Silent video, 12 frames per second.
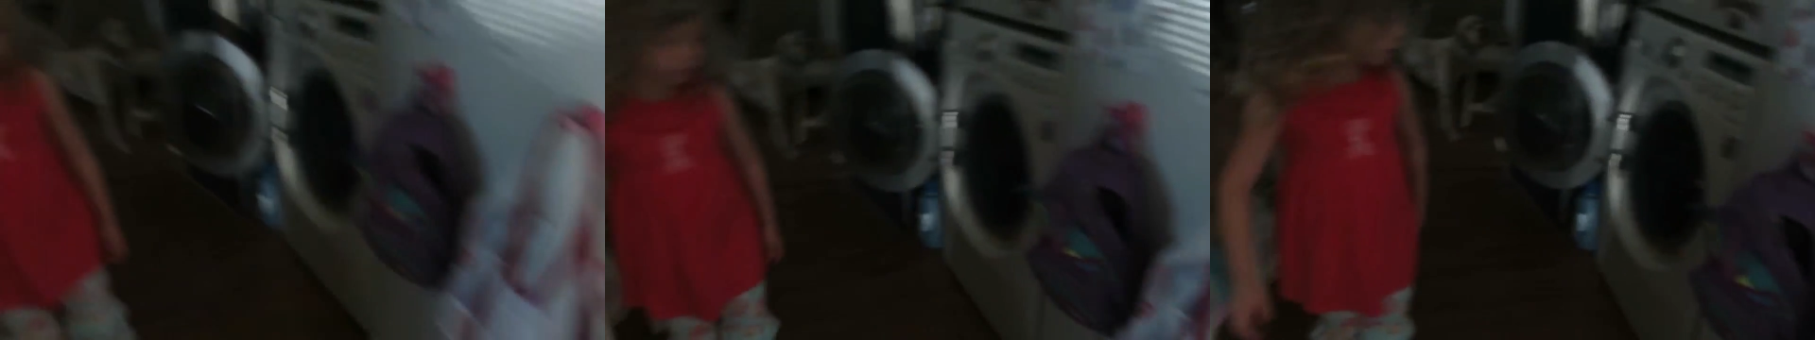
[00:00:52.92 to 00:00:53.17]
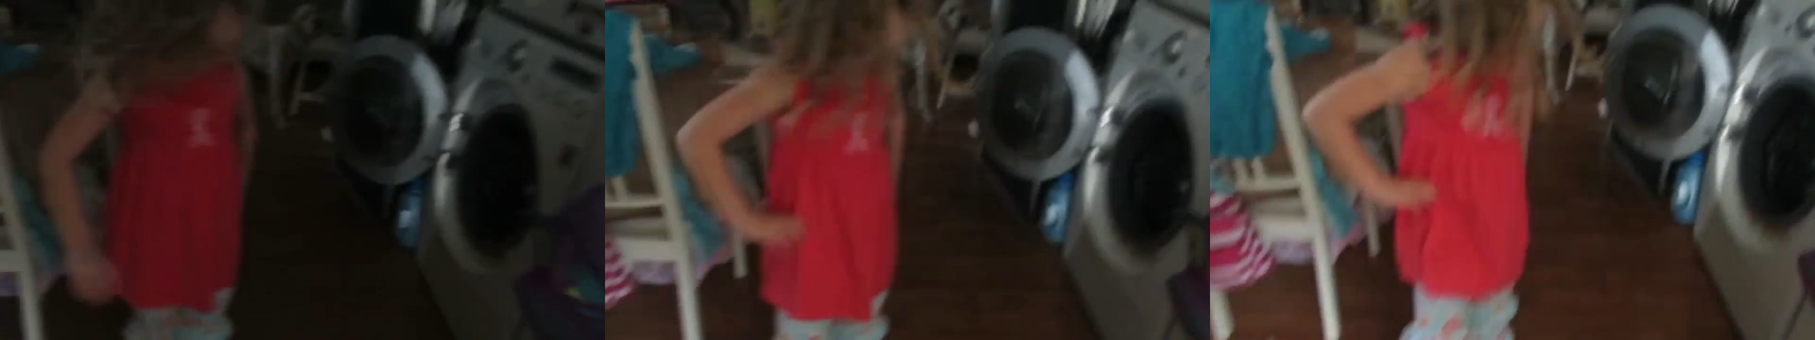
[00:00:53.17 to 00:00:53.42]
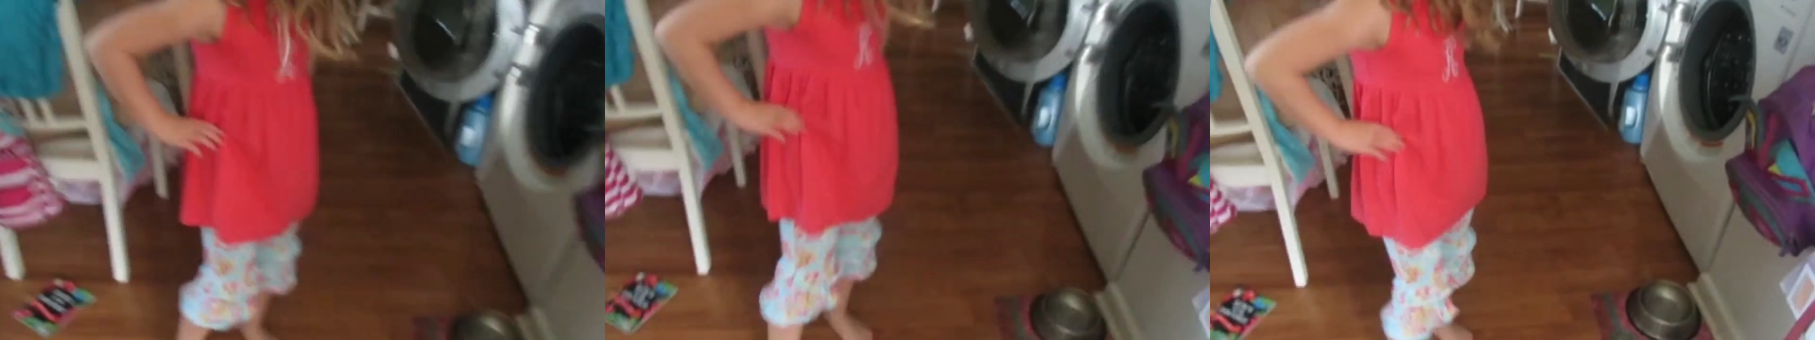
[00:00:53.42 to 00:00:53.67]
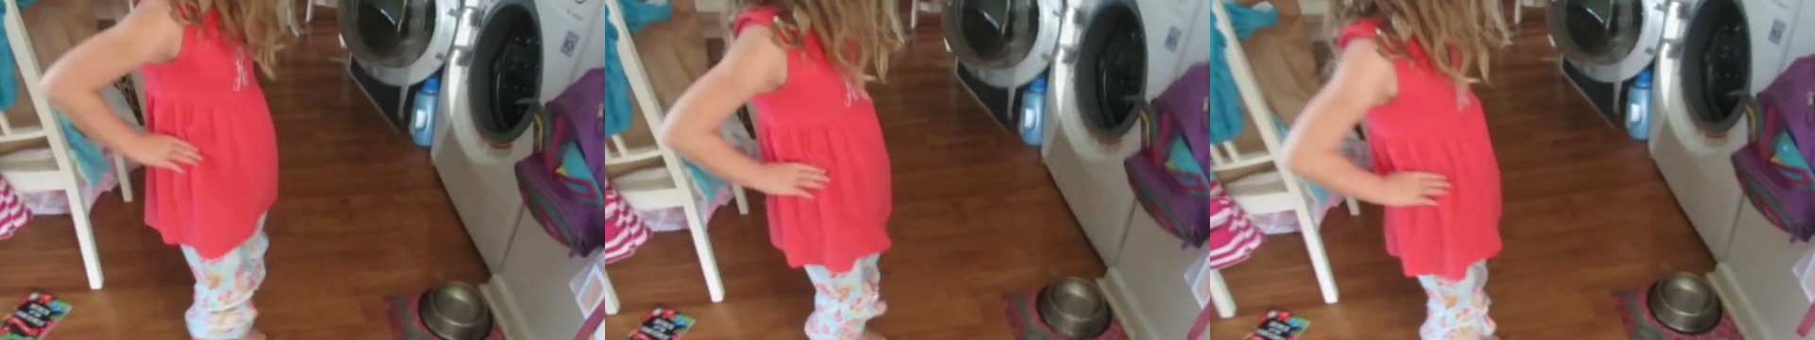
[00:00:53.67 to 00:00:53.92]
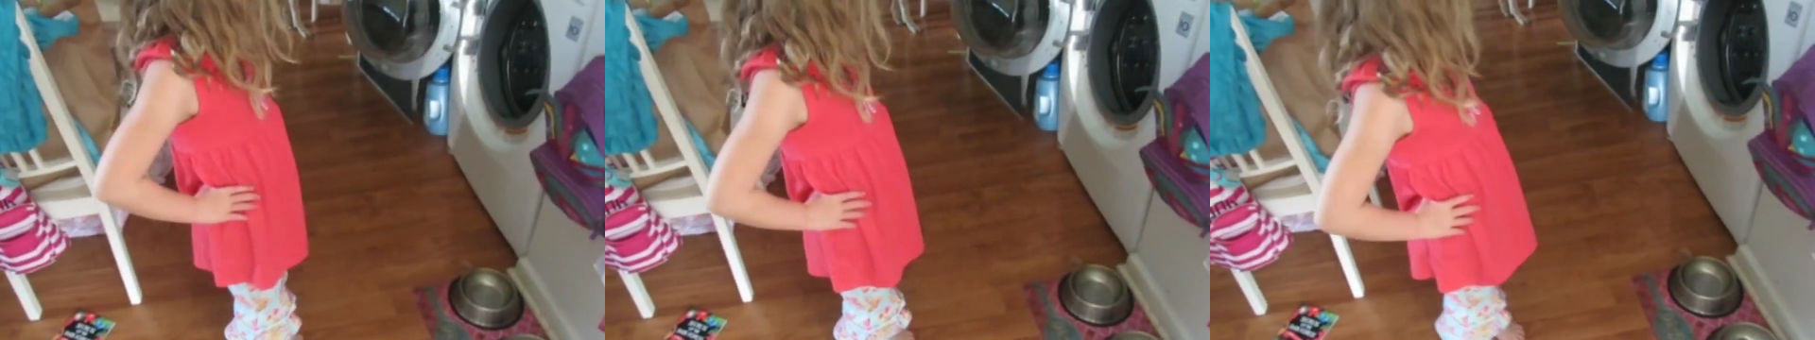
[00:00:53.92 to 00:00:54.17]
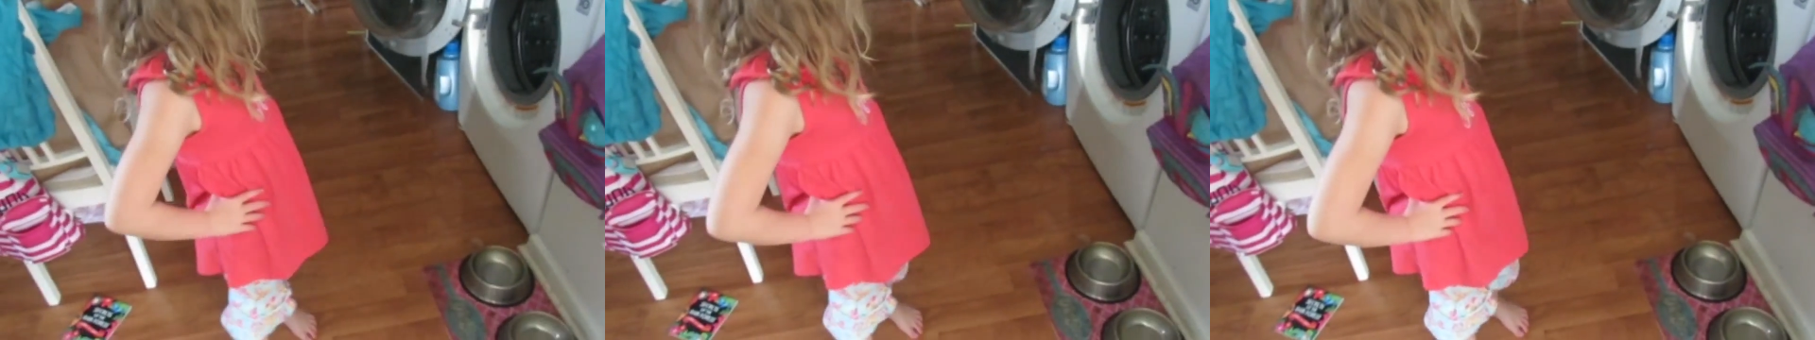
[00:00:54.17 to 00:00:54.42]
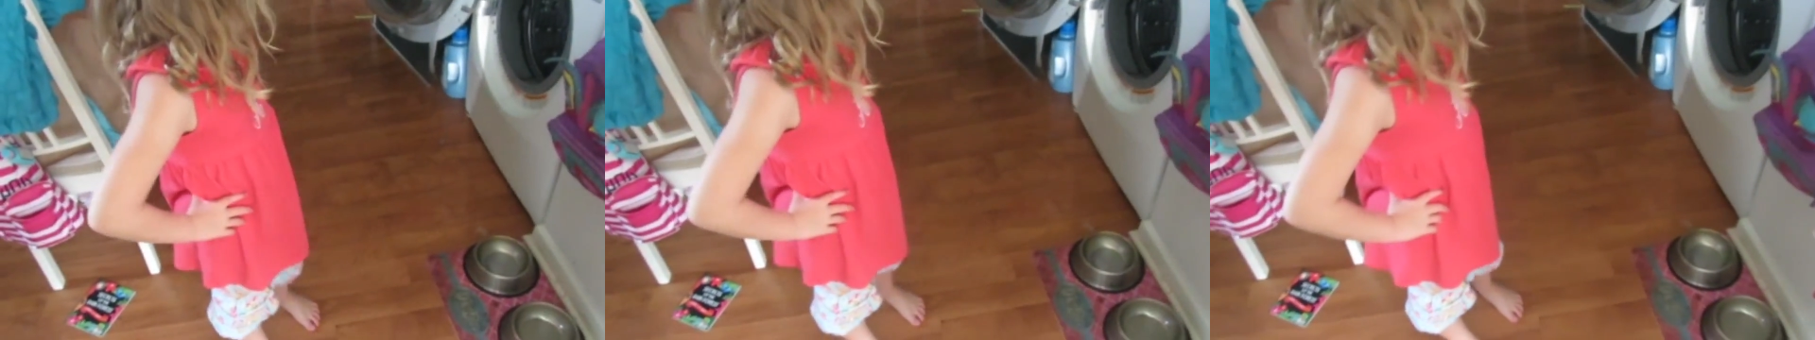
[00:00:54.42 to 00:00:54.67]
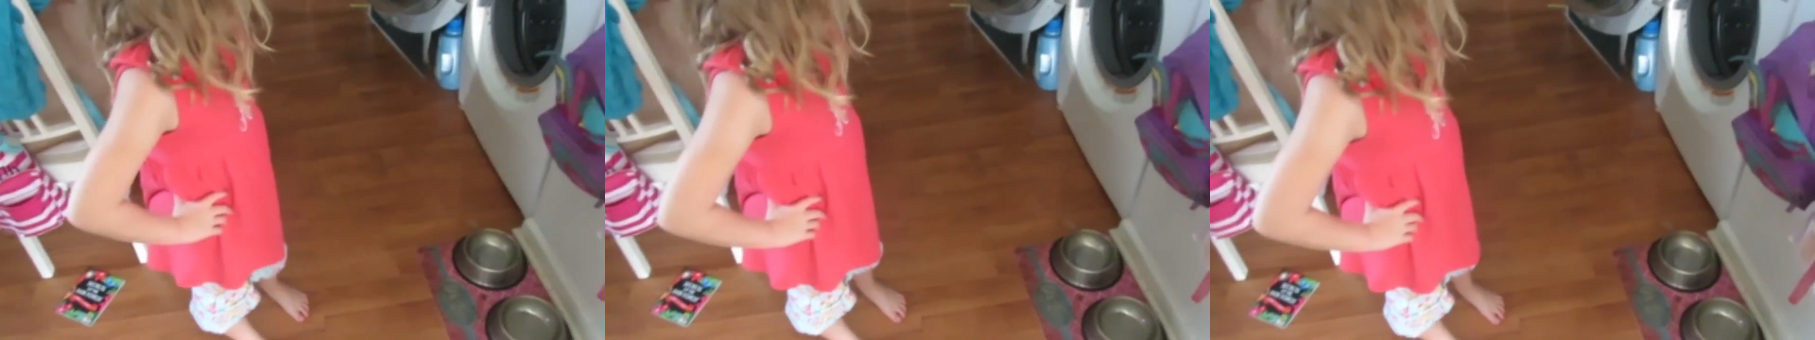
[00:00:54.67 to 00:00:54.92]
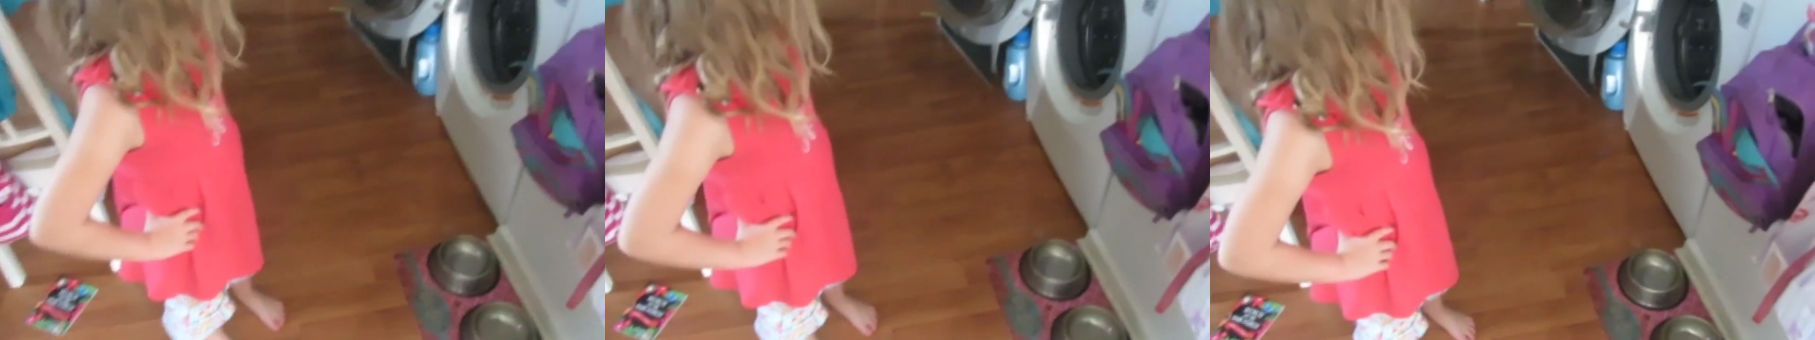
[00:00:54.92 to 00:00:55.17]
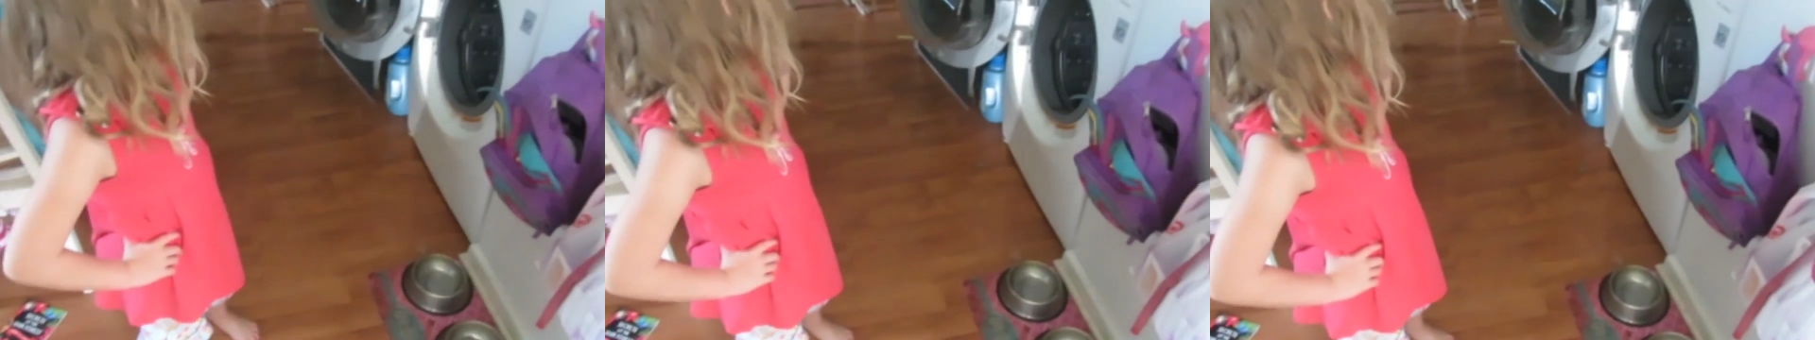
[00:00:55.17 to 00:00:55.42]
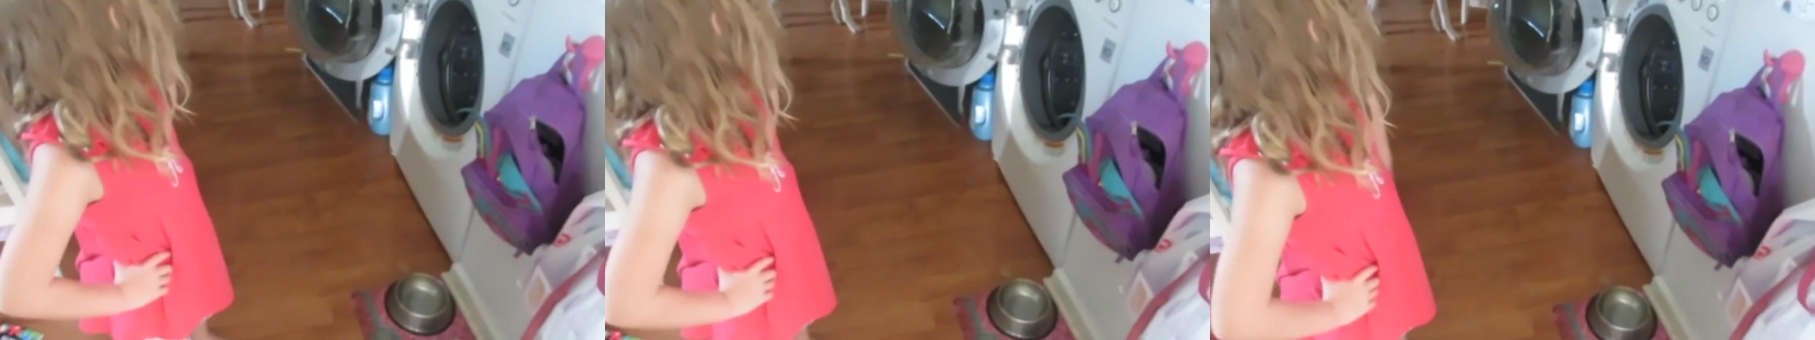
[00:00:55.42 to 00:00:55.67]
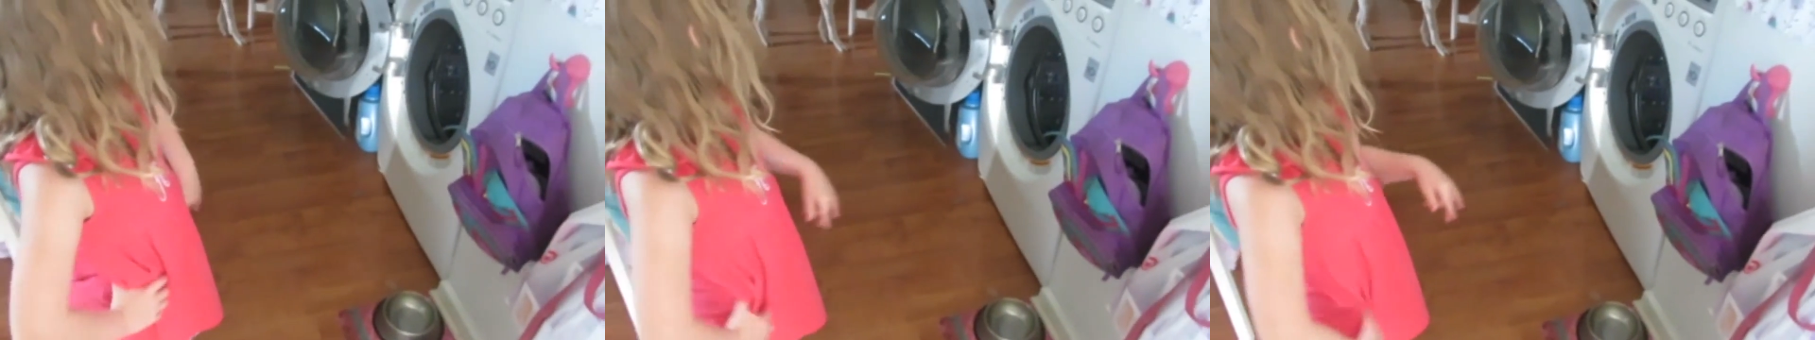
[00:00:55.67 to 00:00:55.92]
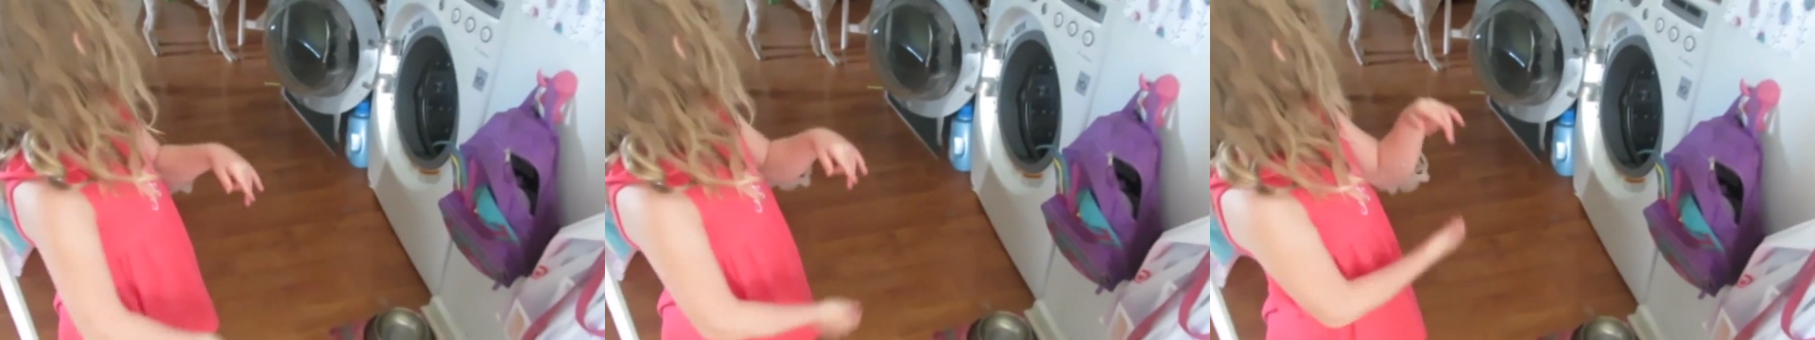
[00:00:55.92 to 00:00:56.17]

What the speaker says: (no speaker visible)